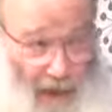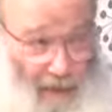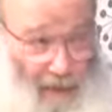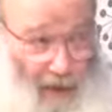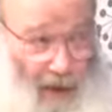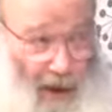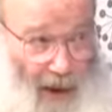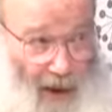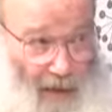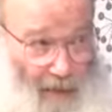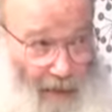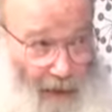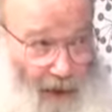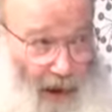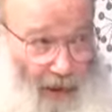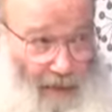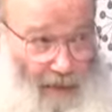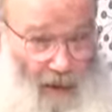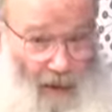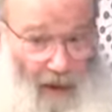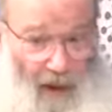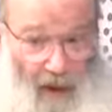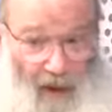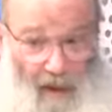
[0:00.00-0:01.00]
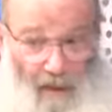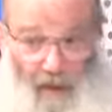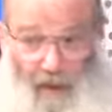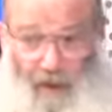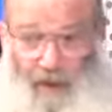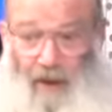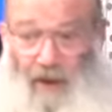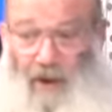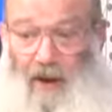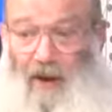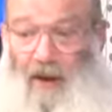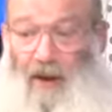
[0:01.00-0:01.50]
after language after language.
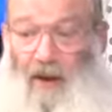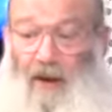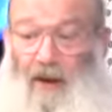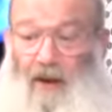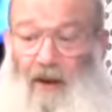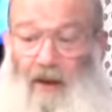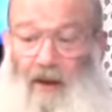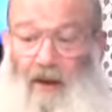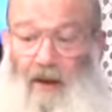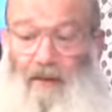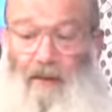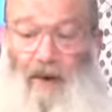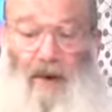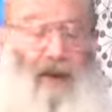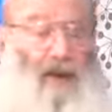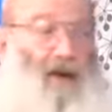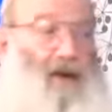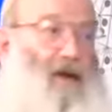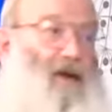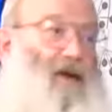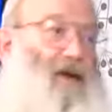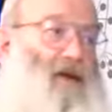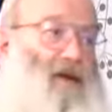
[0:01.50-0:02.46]
But